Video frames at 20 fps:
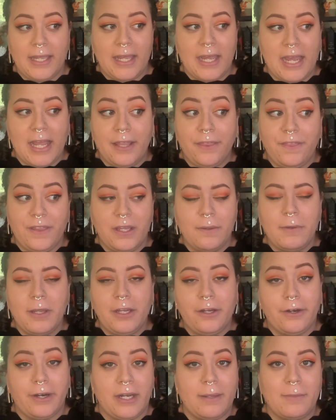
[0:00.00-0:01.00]
I think my
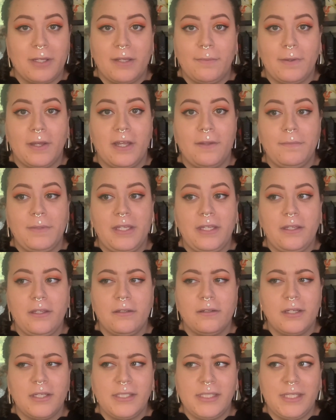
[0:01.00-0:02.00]
grandma bought
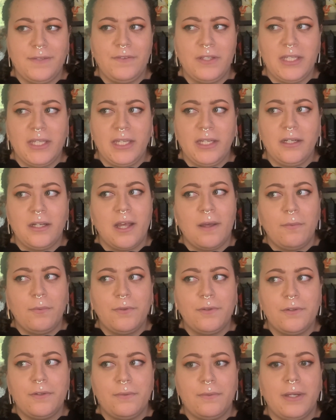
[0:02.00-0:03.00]
me a Stephen King
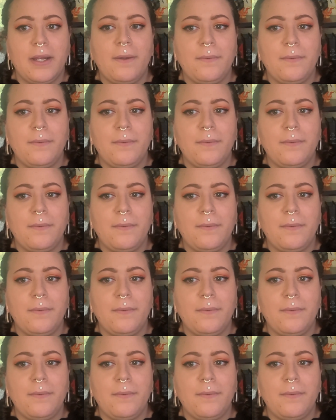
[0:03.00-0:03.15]
novel when I